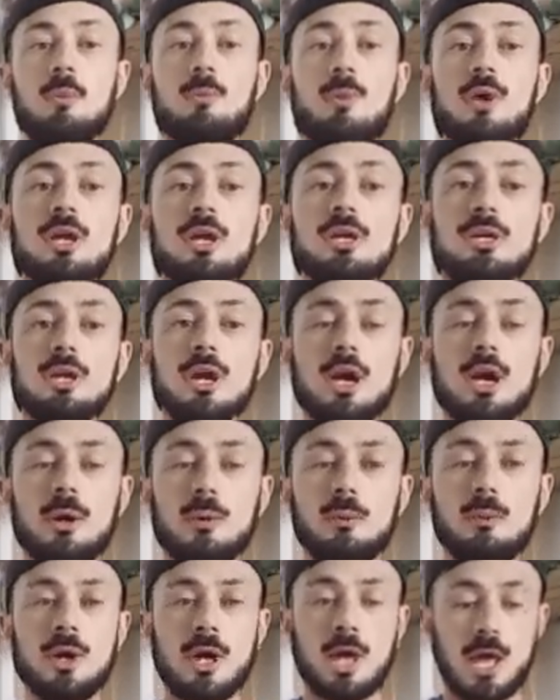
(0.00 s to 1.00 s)
And what you
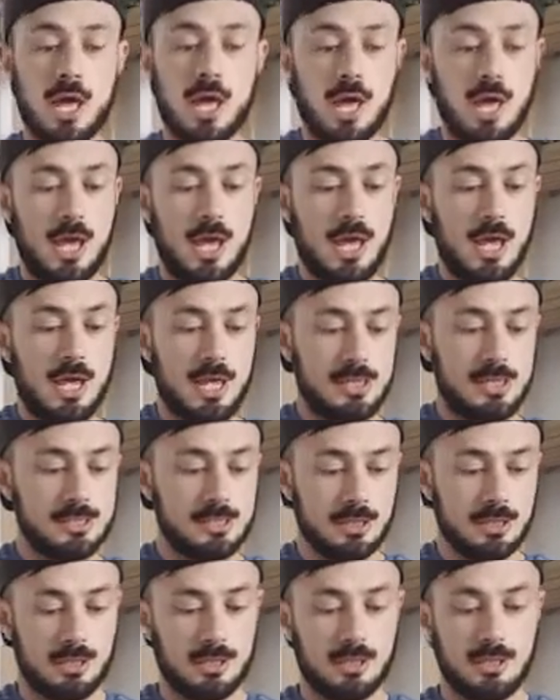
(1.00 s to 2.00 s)
do
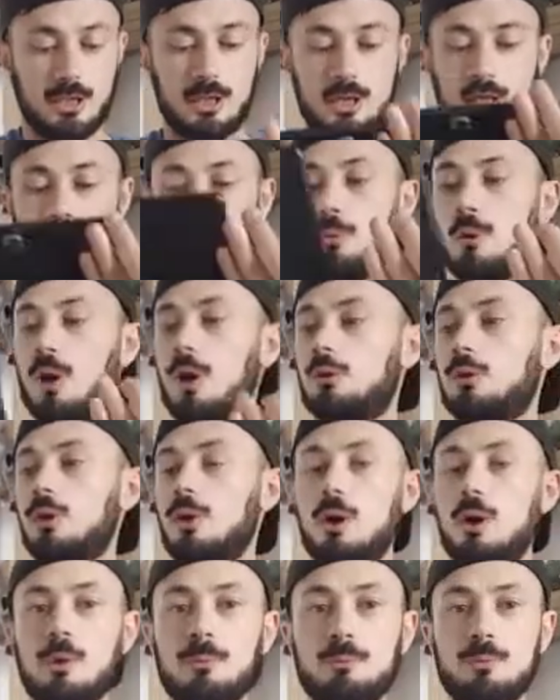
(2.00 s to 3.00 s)
is you
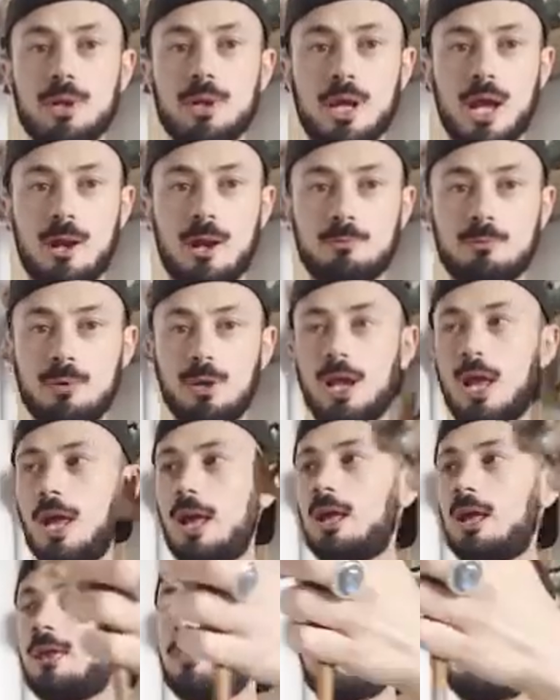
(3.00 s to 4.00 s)
hold up your camera
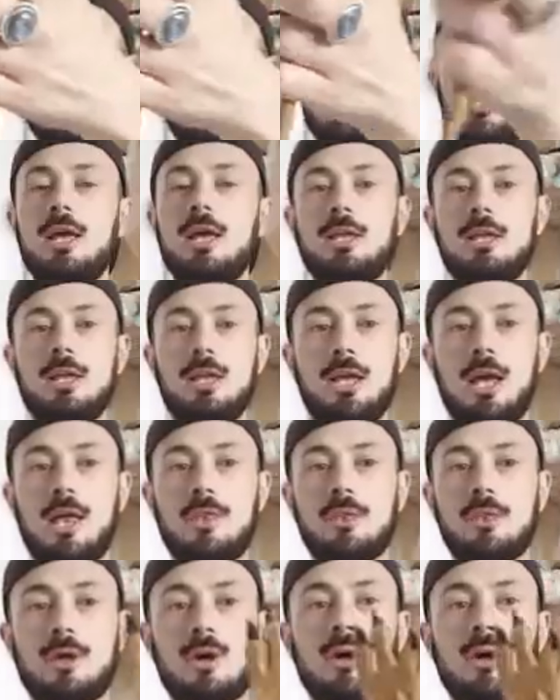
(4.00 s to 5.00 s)
like that, you
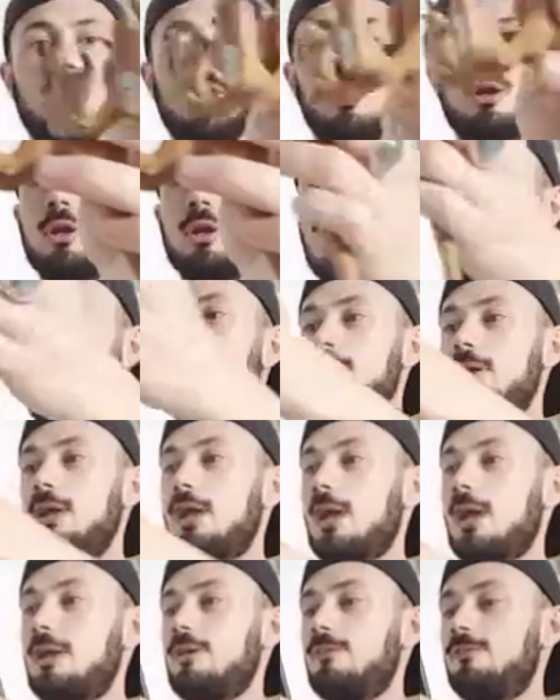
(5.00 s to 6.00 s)
get the code,
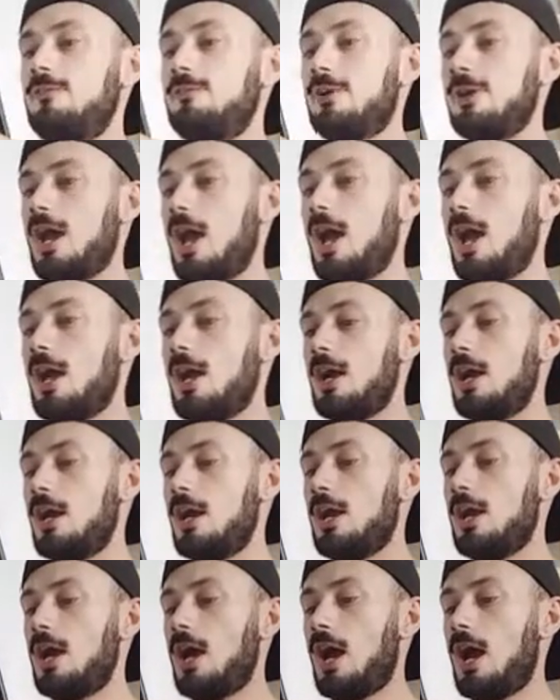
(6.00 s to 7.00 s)
you get your figure,
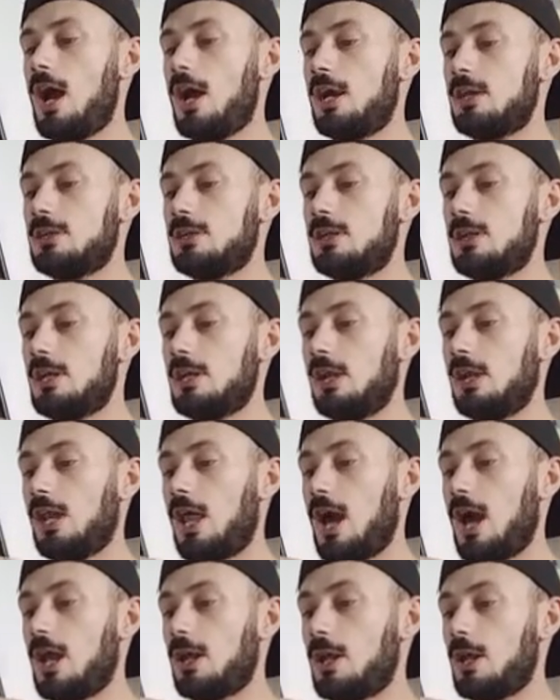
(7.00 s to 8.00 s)
and
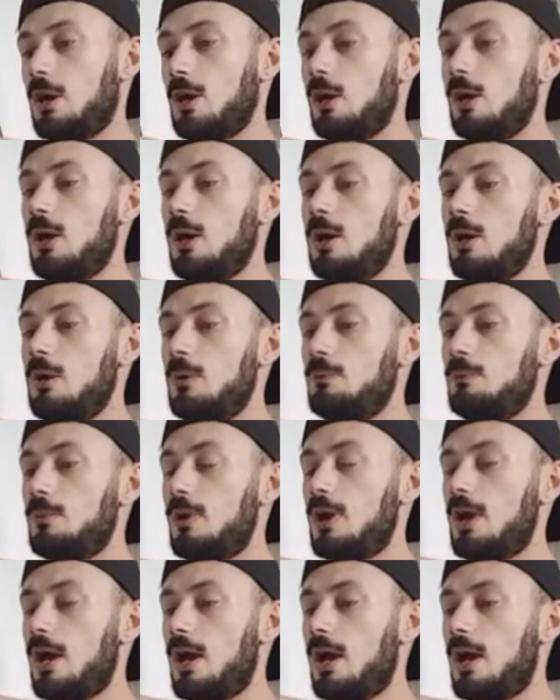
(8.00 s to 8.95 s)
you line it up